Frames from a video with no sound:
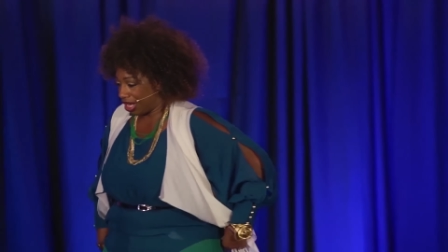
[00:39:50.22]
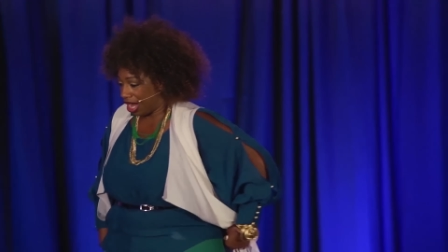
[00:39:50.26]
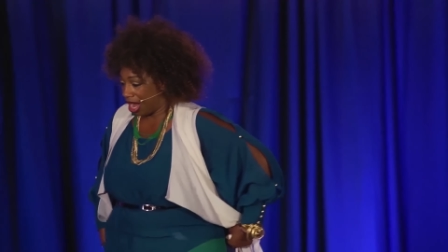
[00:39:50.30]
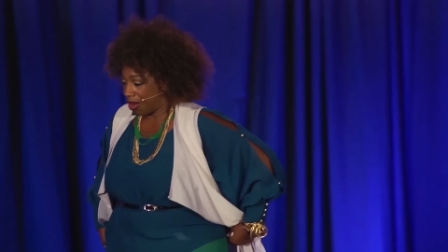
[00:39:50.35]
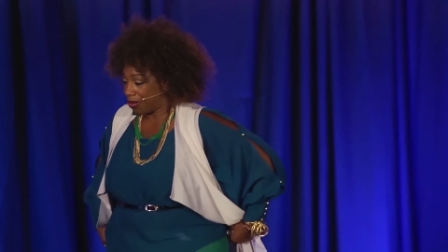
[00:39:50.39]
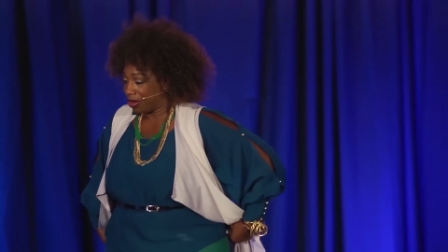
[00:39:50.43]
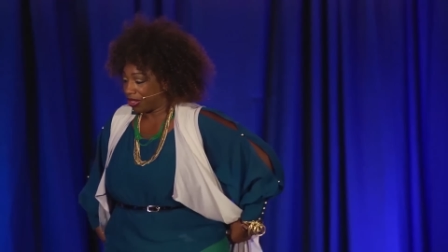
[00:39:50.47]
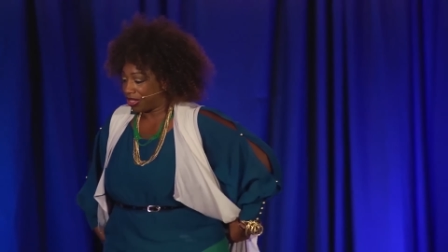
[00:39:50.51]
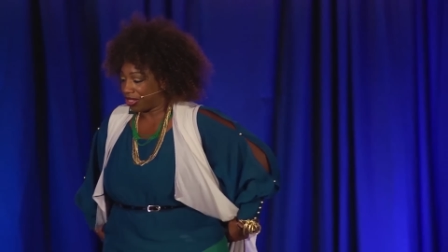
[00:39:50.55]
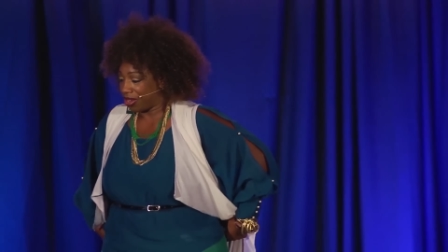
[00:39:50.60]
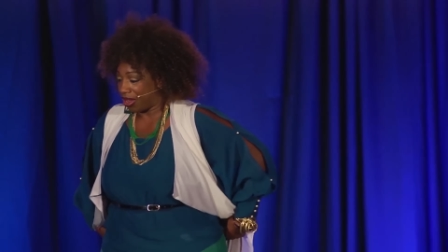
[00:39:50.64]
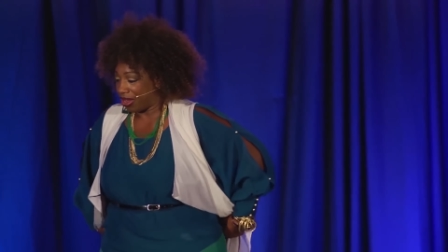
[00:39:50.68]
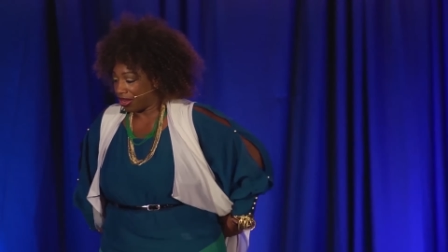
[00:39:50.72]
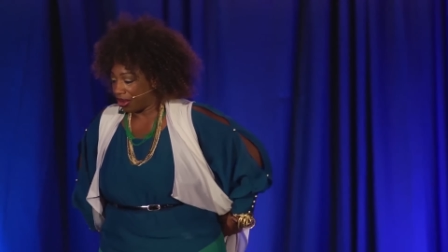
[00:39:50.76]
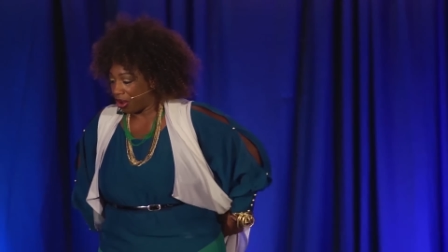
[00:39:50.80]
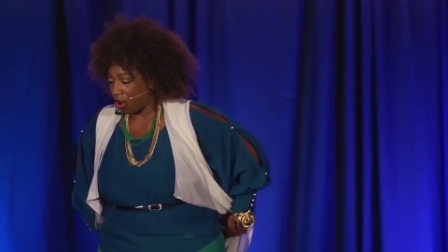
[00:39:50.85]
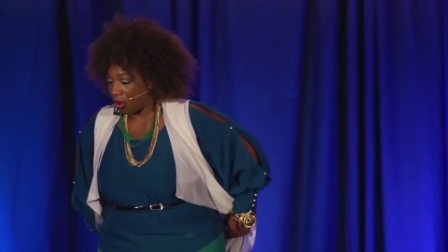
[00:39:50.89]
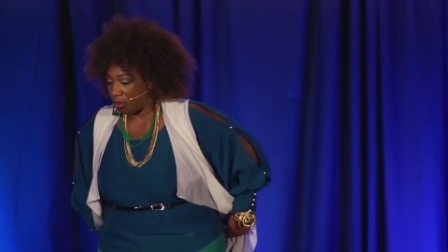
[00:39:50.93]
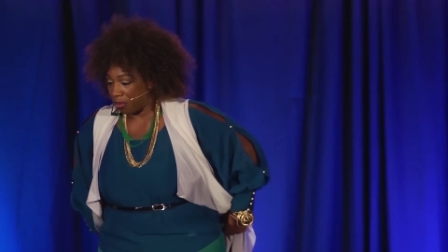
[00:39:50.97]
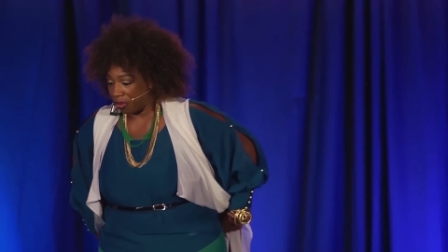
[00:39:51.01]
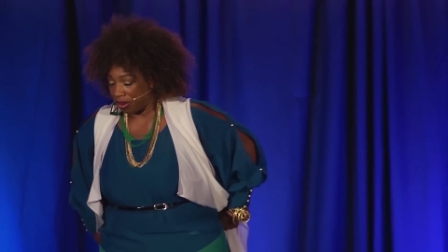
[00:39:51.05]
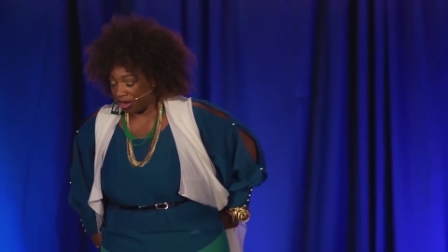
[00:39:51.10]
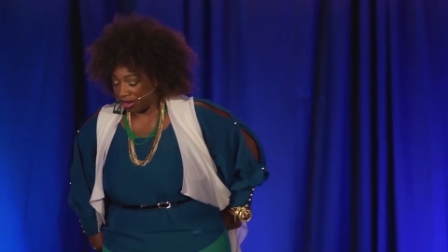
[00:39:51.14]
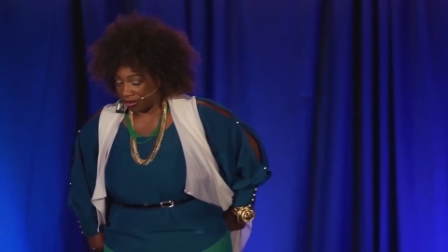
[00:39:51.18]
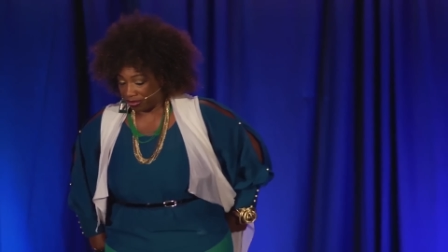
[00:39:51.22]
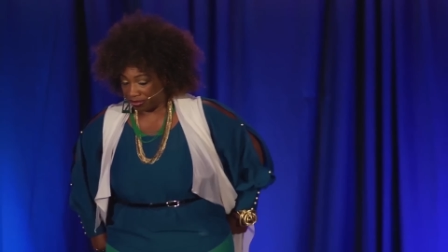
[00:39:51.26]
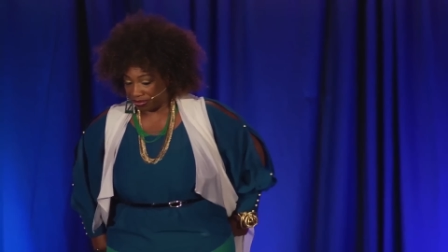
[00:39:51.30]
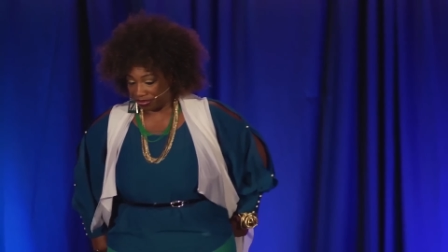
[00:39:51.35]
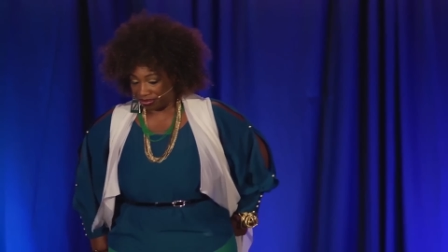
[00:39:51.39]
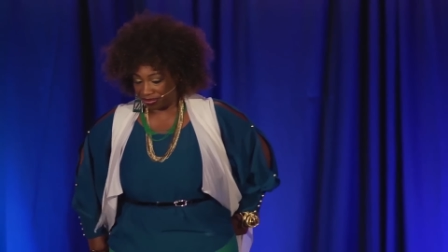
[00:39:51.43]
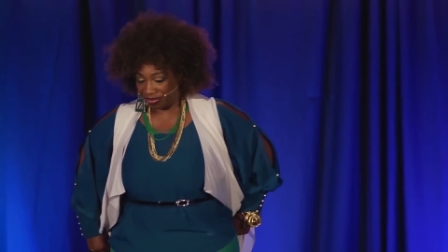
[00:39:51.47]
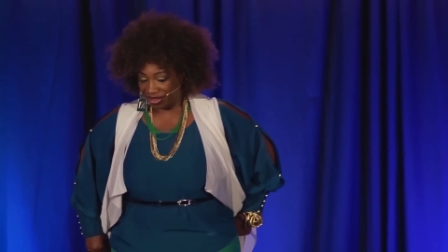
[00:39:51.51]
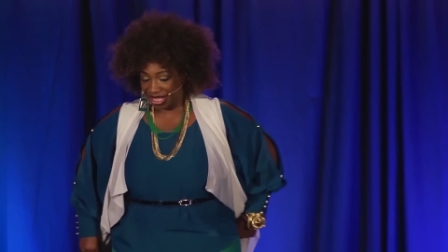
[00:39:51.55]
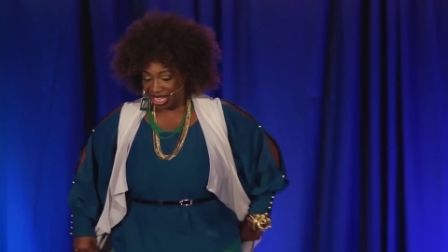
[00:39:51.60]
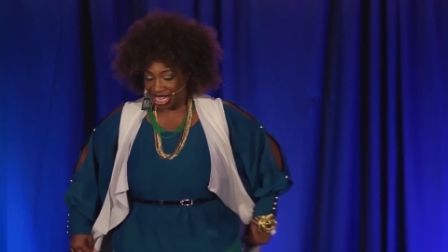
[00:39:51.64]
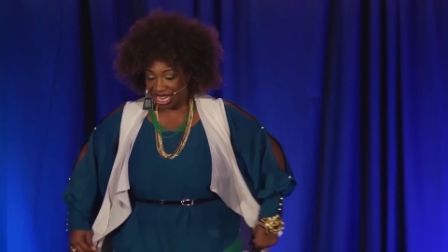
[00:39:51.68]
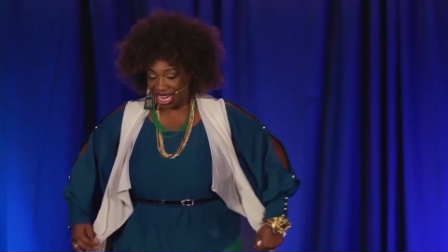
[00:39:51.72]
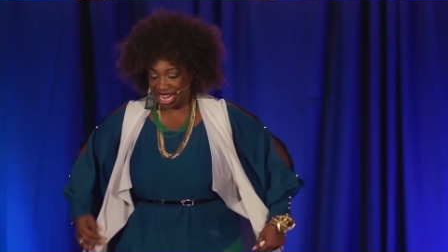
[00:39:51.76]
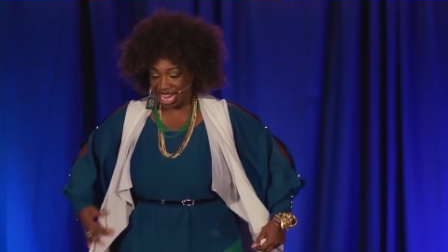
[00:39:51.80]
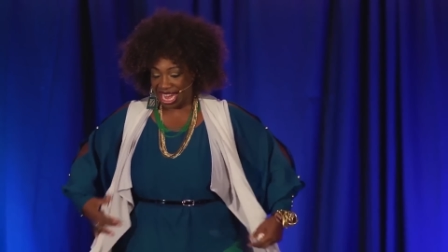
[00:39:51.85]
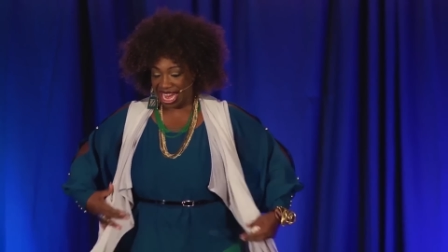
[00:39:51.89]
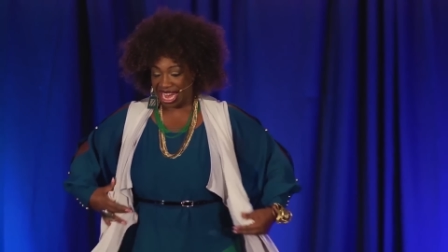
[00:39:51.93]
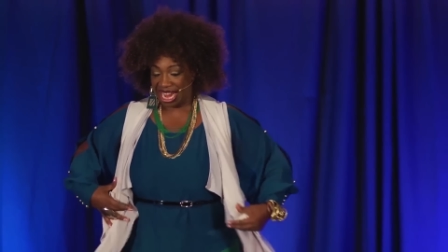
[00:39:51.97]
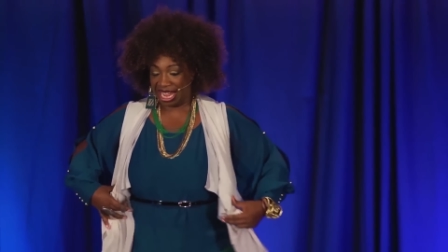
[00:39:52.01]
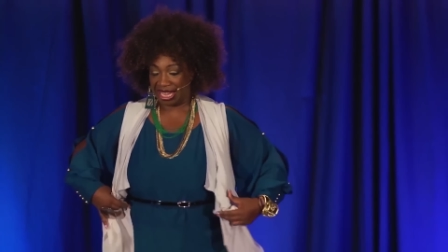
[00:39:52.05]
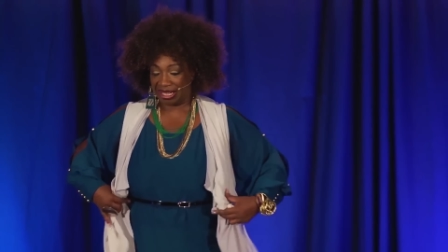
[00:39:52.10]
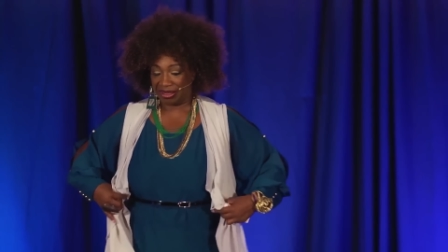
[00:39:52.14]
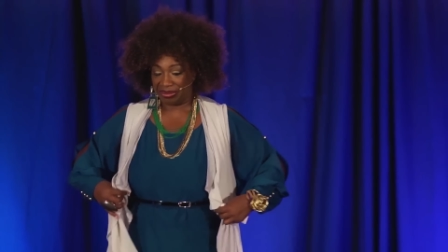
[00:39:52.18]
I was on Oprah,
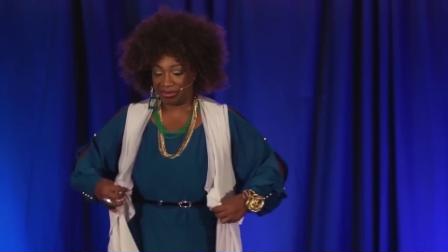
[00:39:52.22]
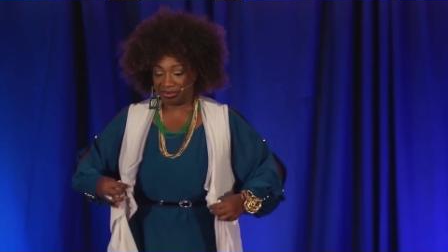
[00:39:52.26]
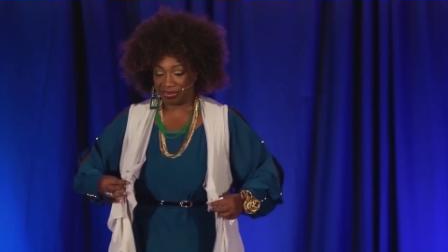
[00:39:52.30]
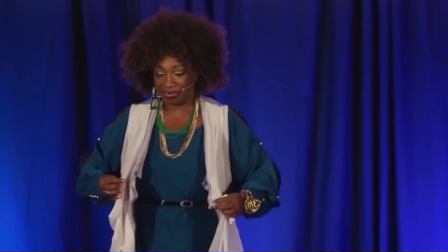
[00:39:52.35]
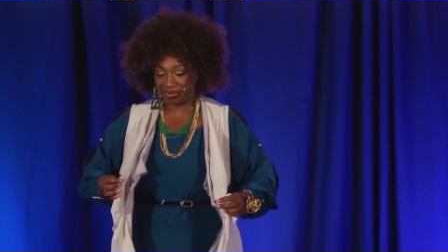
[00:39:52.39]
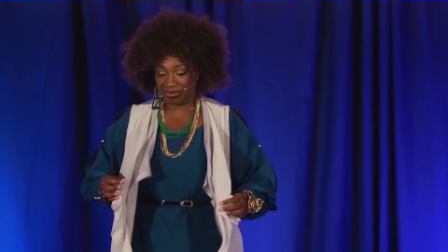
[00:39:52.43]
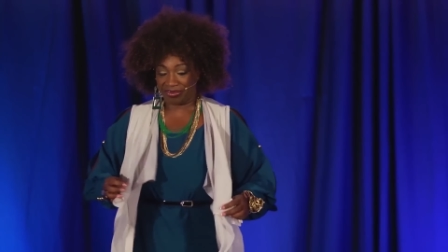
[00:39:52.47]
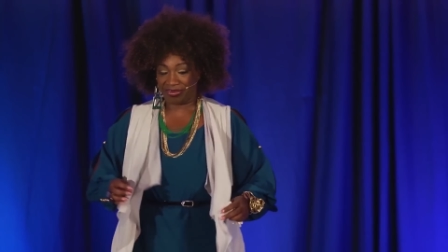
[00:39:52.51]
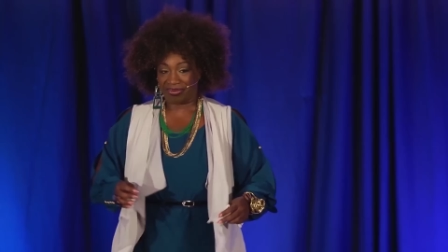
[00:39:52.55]
and